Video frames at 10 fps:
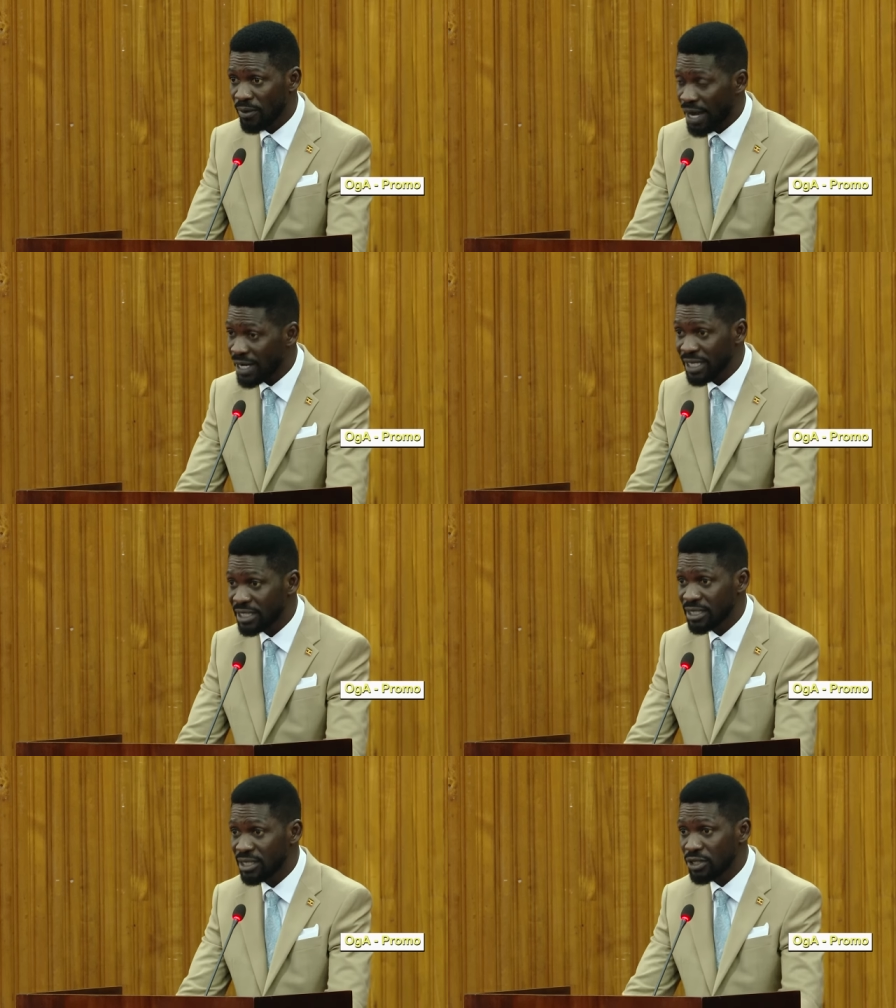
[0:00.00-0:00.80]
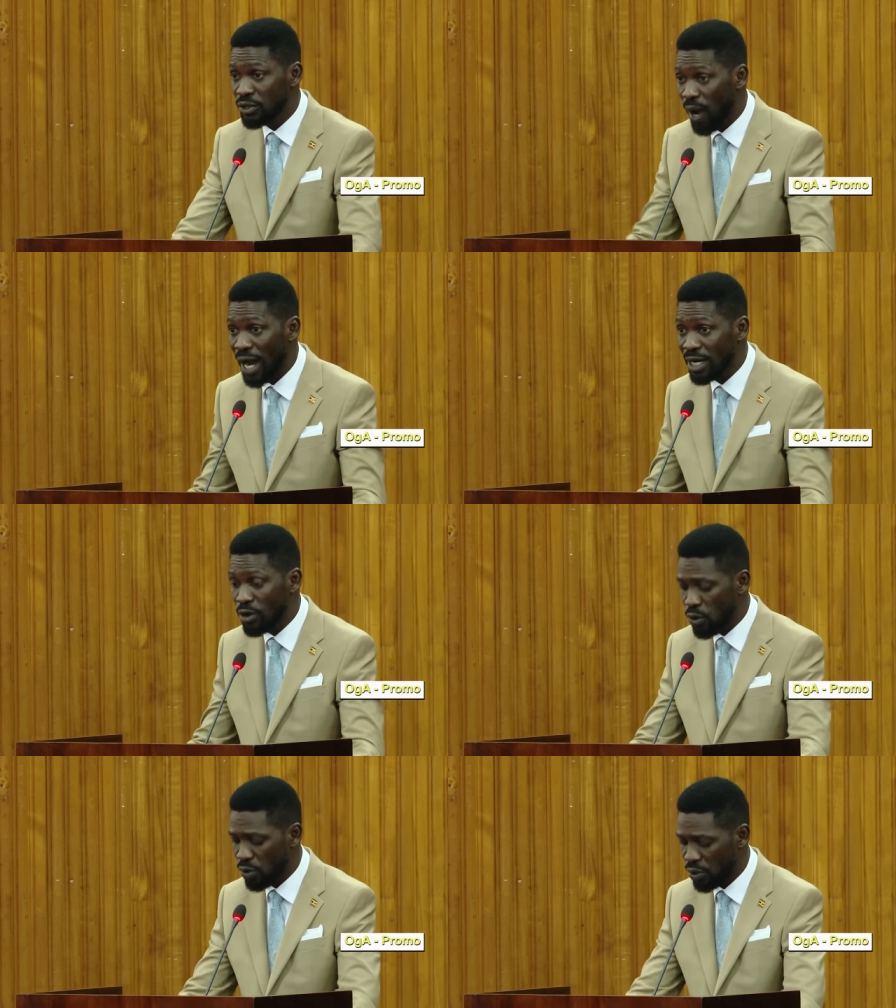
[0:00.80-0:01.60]
unless you
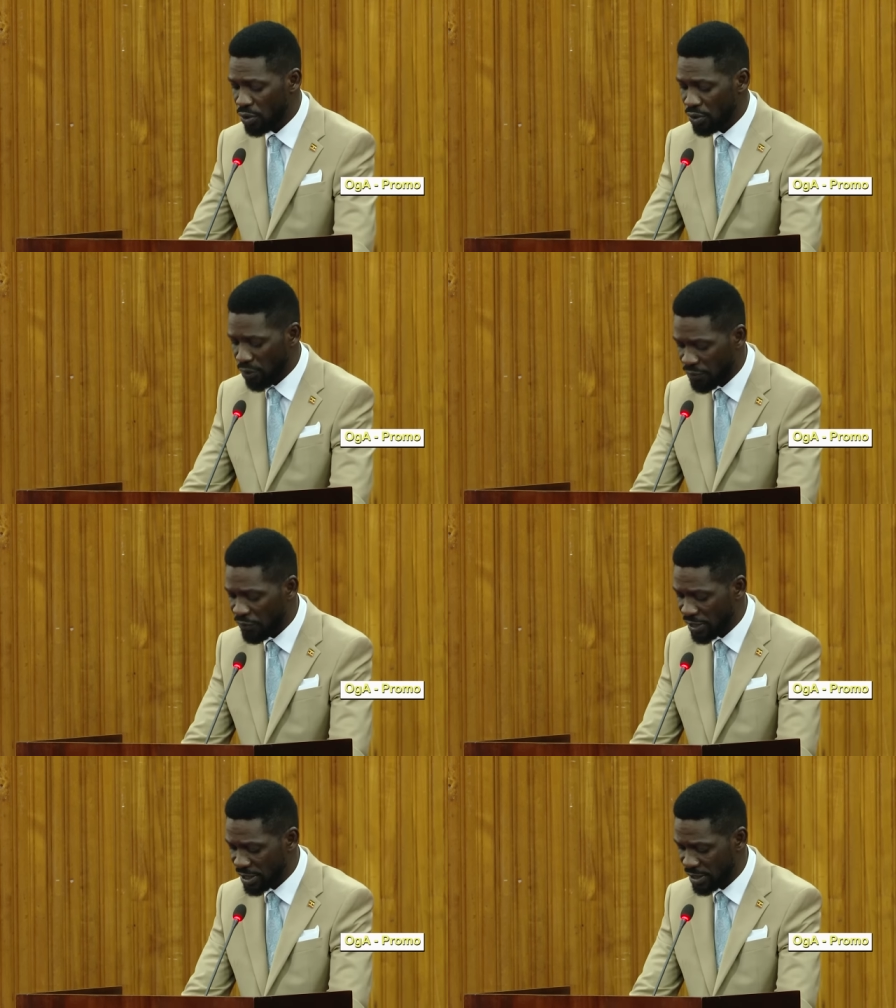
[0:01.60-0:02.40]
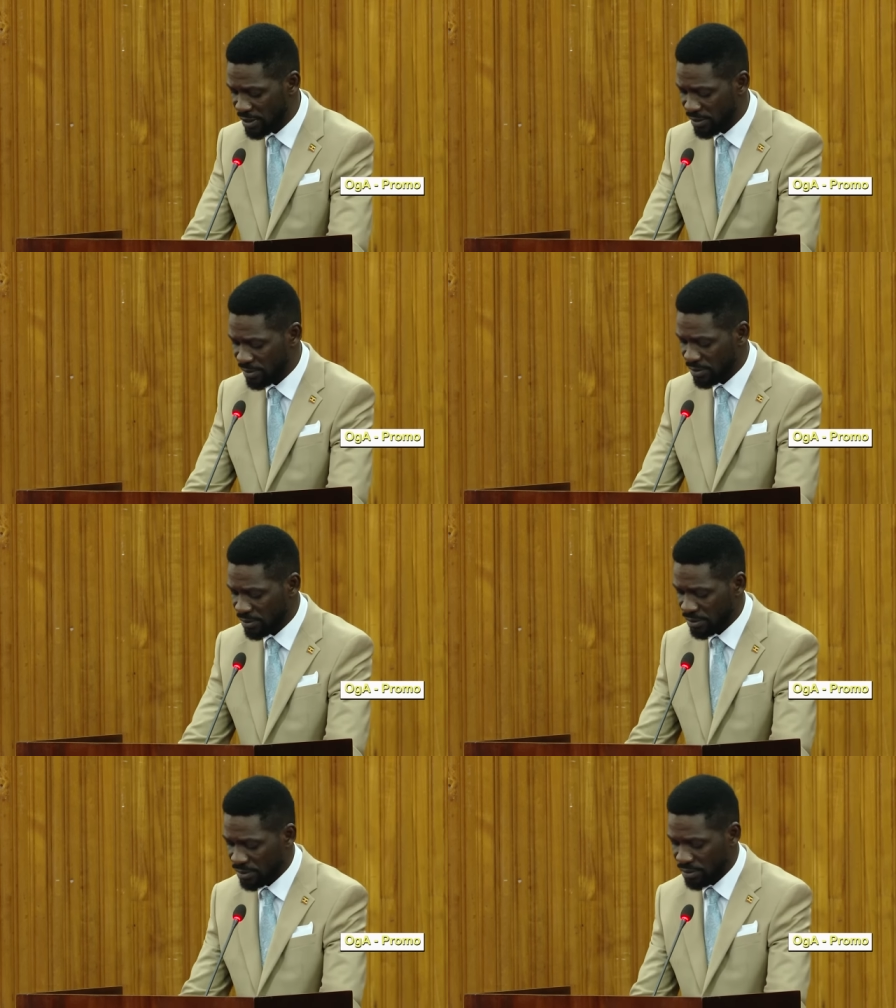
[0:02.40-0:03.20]
unlock your feet.
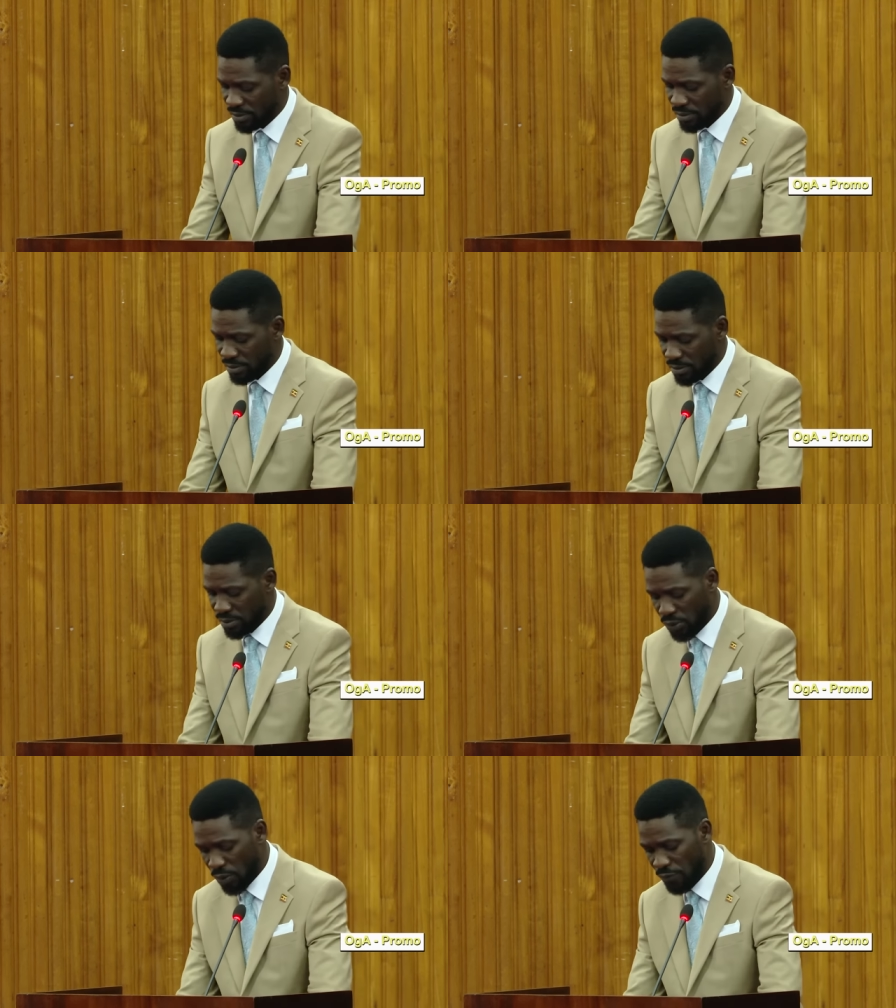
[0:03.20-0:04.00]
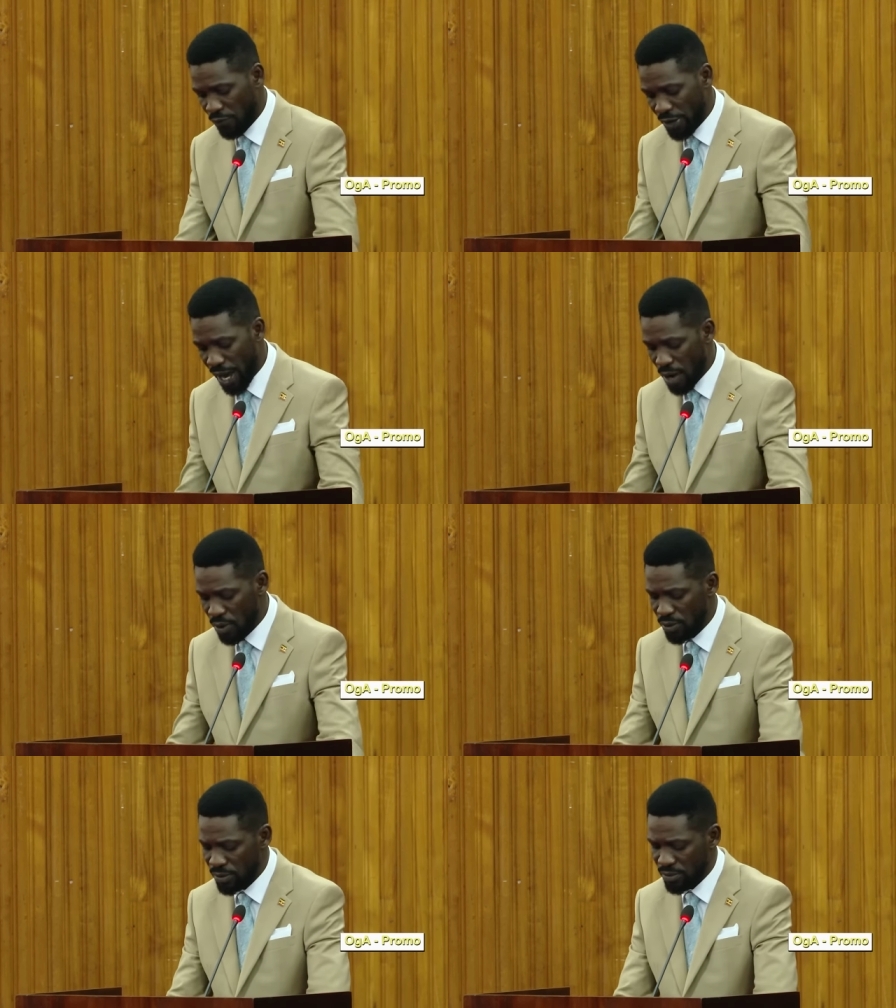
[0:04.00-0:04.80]
So for
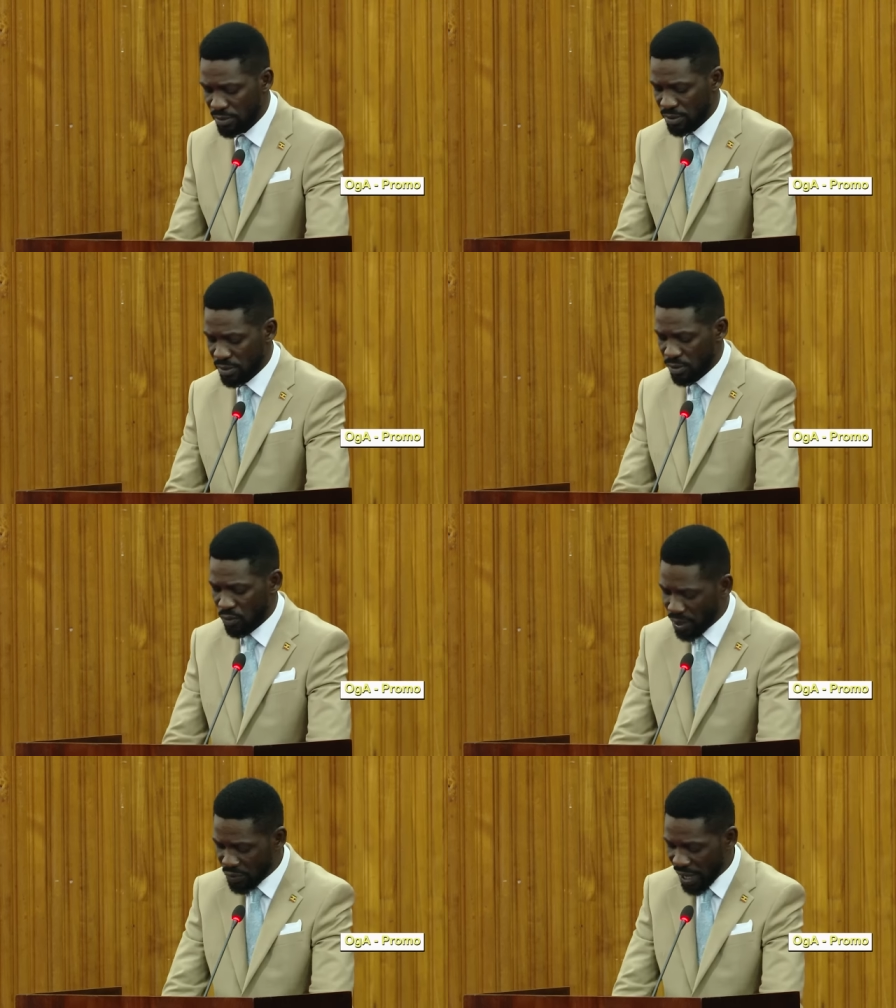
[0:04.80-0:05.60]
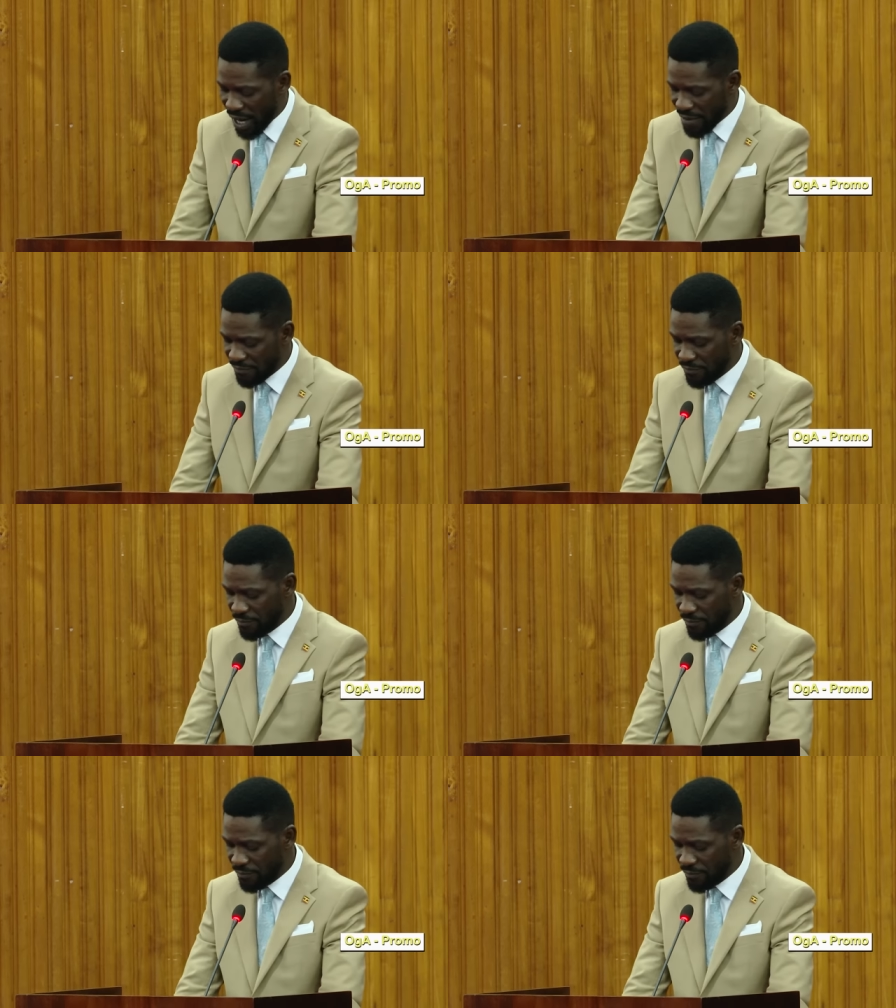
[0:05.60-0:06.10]
now, what we have